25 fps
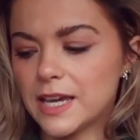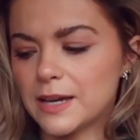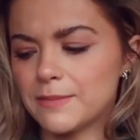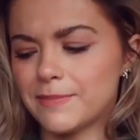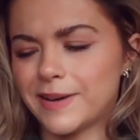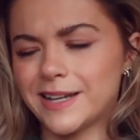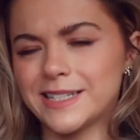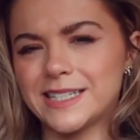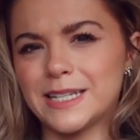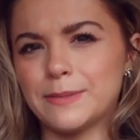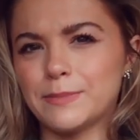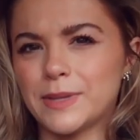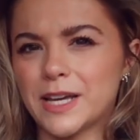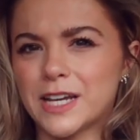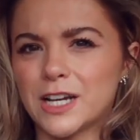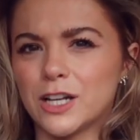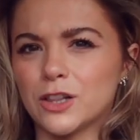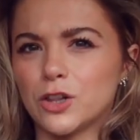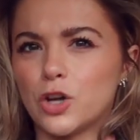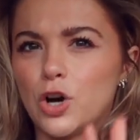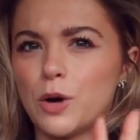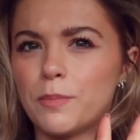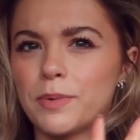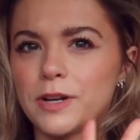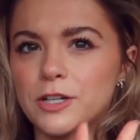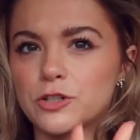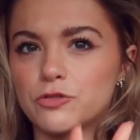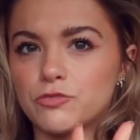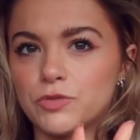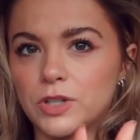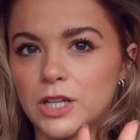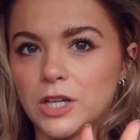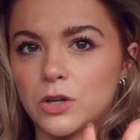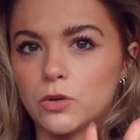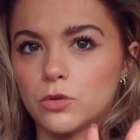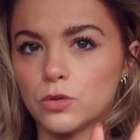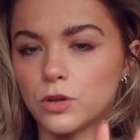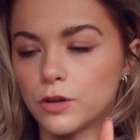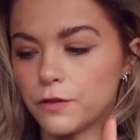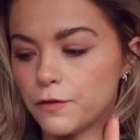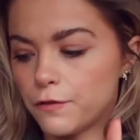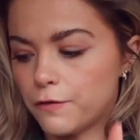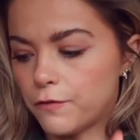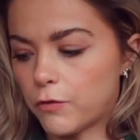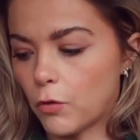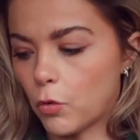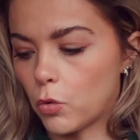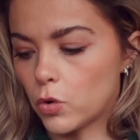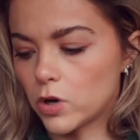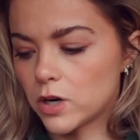It might seem like a lot, but it's really only
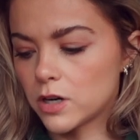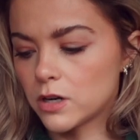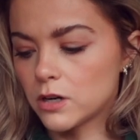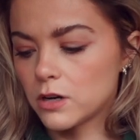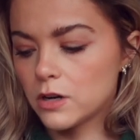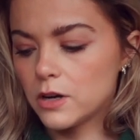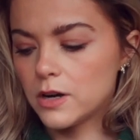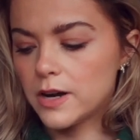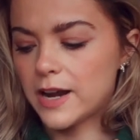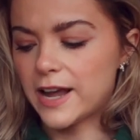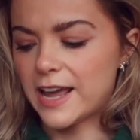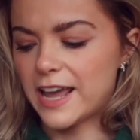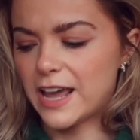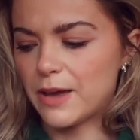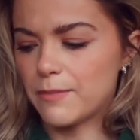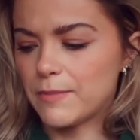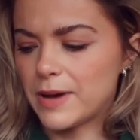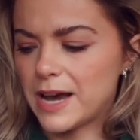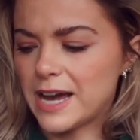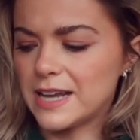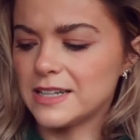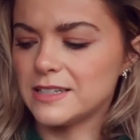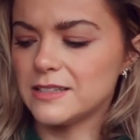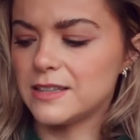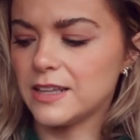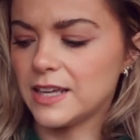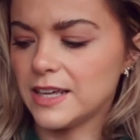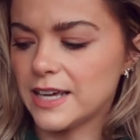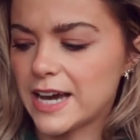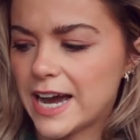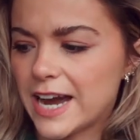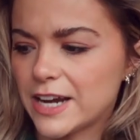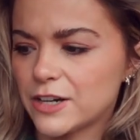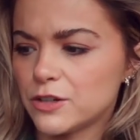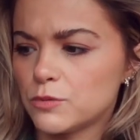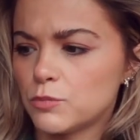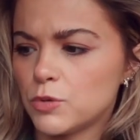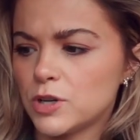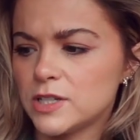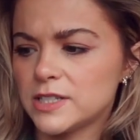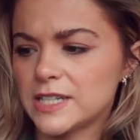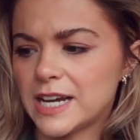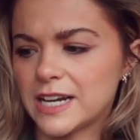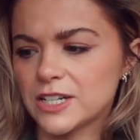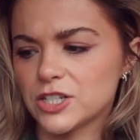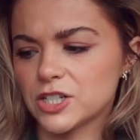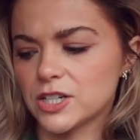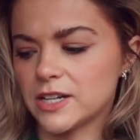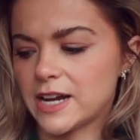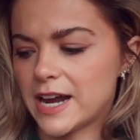4, and the iron one's
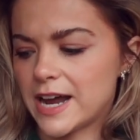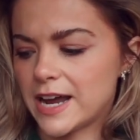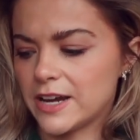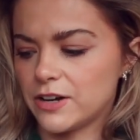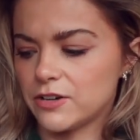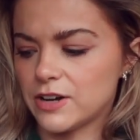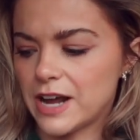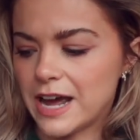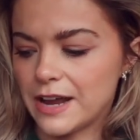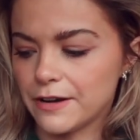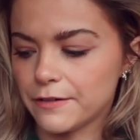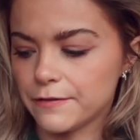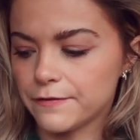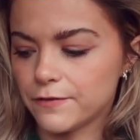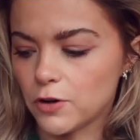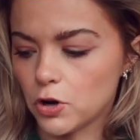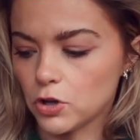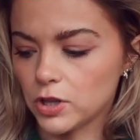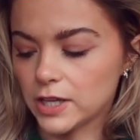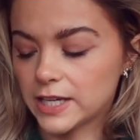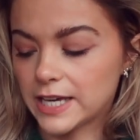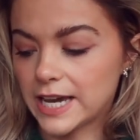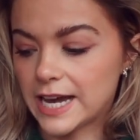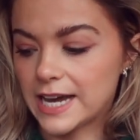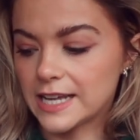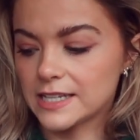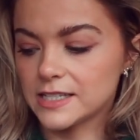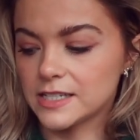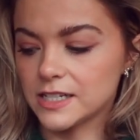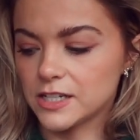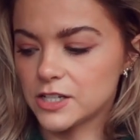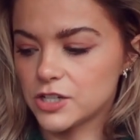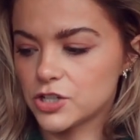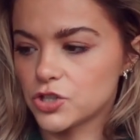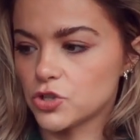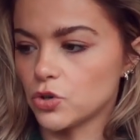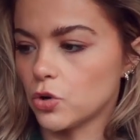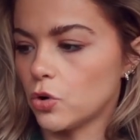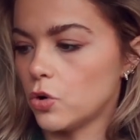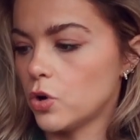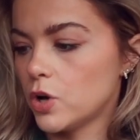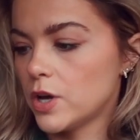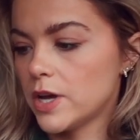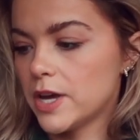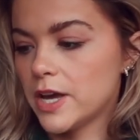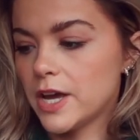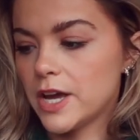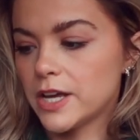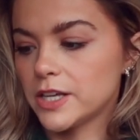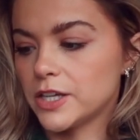actually iron and folic acid, so
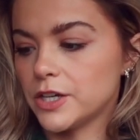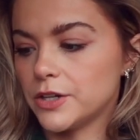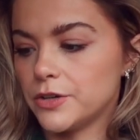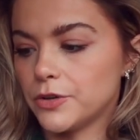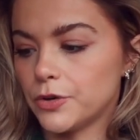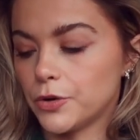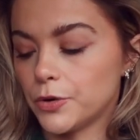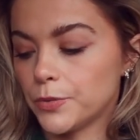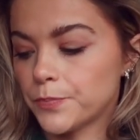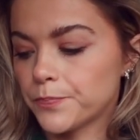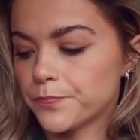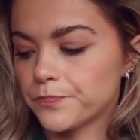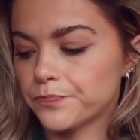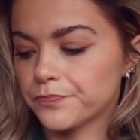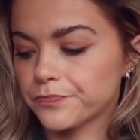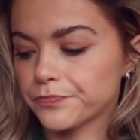you know,